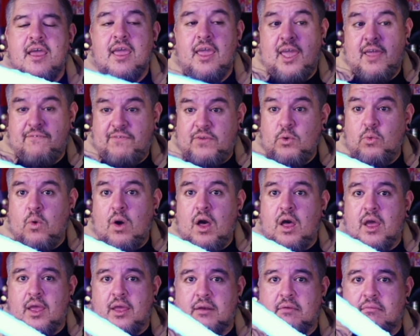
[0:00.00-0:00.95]
if you
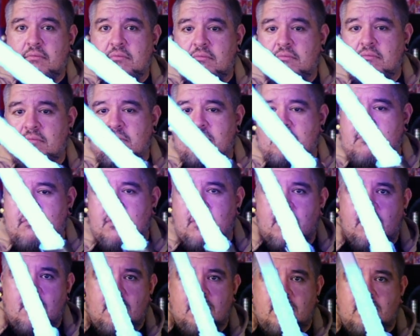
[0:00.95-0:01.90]
want,
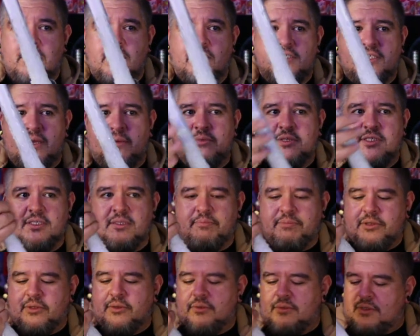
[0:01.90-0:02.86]
notice that one's the
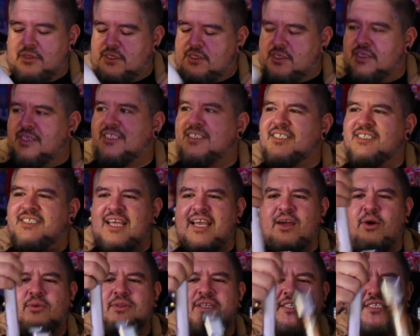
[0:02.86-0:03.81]
blue. It's just like
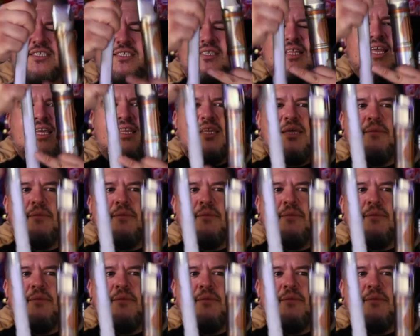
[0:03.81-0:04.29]
only slightly